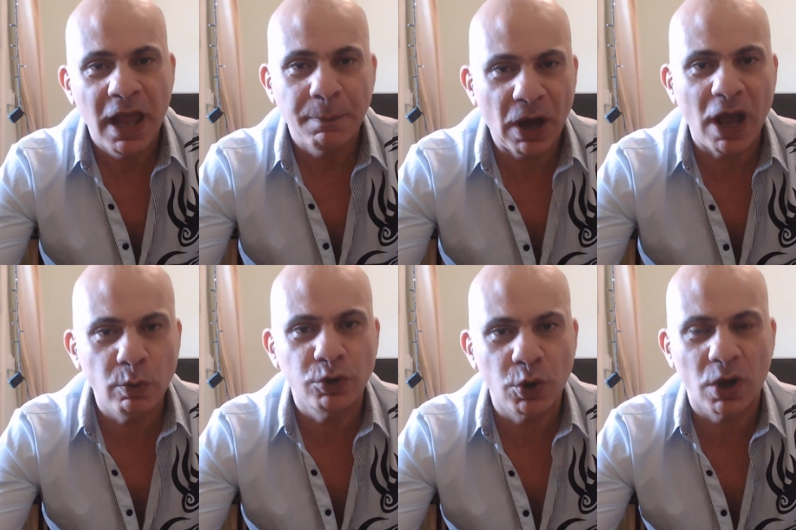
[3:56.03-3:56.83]
But I
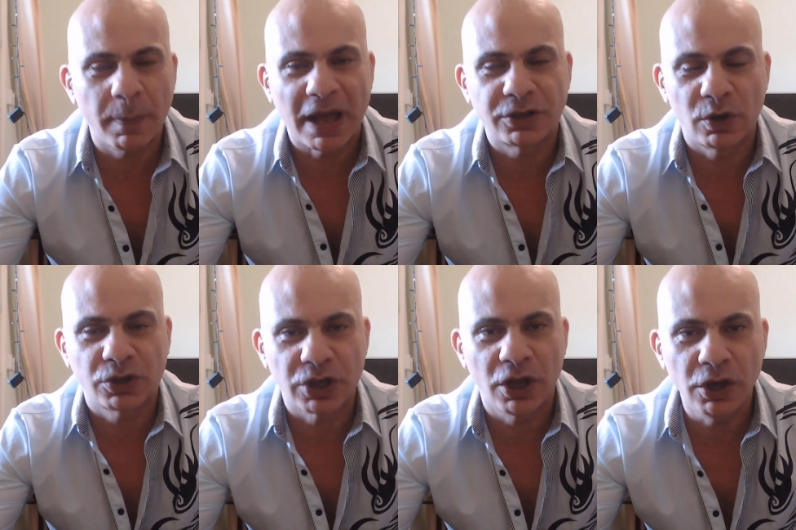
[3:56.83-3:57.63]
will talk about
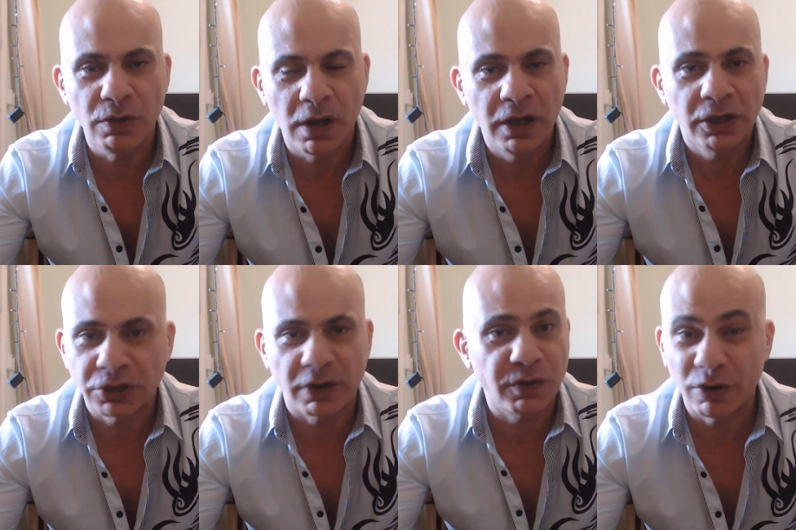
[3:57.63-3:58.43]
Doctor Who.
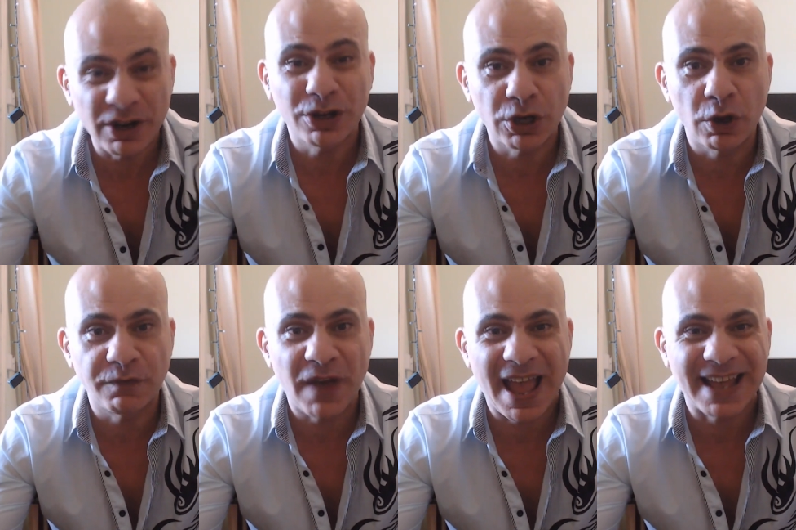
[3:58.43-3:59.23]
So if you're a Doctor Who
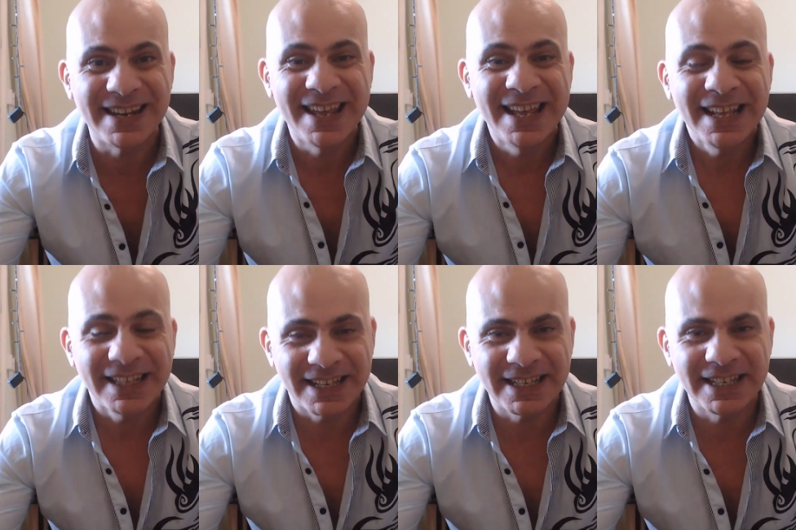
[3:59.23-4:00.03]
fan, this